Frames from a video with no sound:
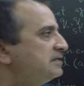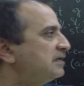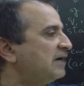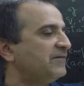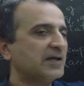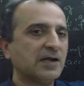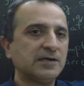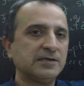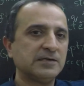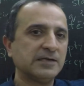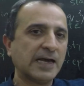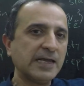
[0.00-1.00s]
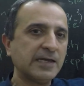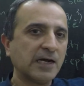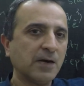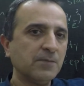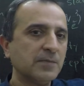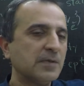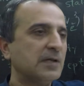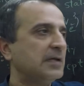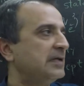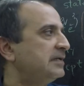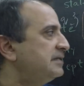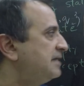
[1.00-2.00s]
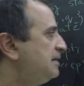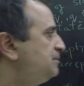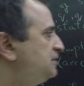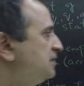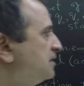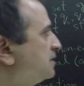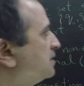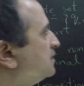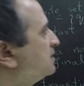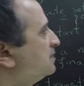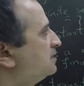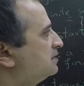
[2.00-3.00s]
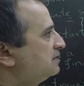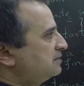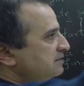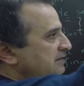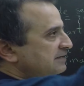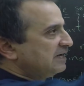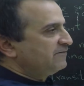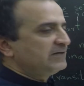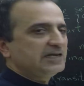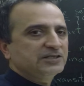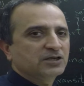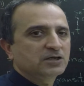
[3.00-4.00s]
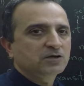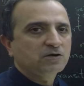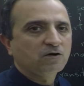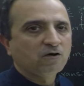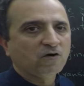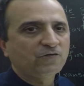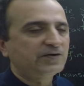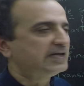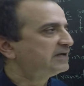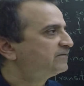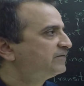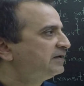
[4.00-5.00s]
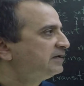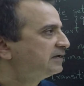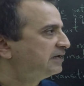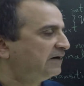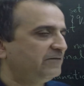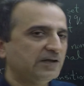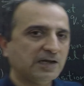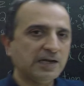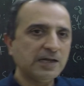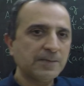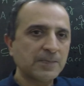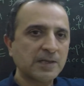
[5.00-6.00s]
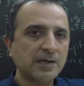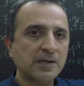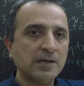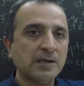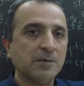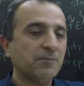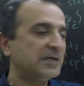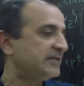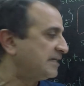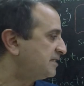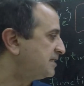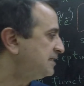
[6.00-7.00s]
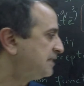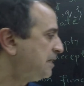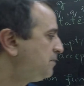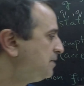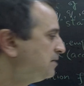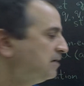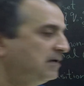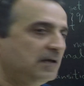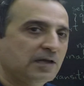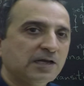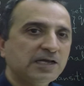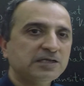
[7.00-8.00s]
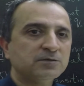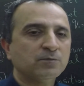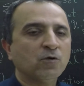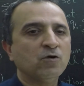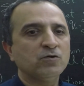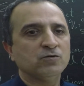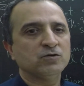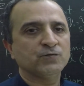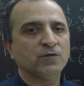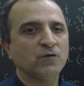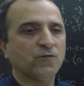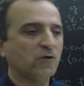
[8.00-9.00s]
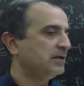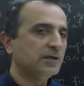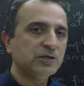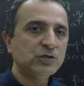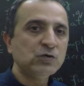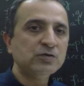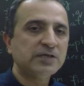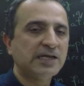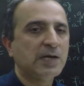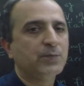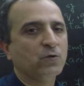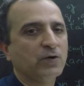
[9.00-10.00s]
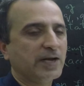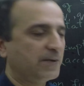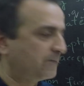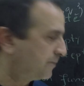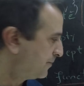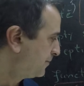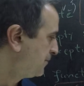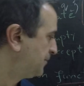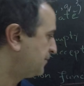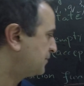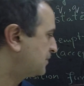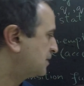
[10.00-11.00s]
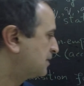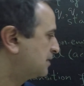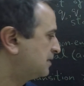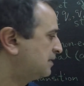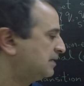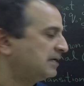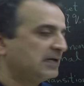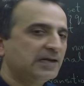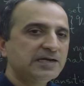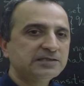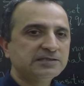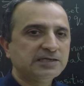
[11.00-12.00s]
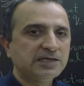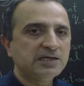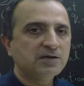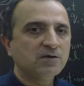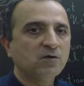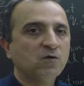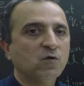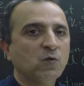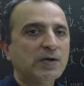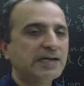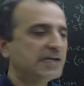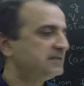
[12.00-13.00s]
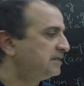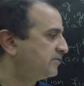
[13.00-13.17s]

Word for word: graphical diagram captures the definition of DFA graphically, but transition table is more useful for use in a program. Let's see what is a transition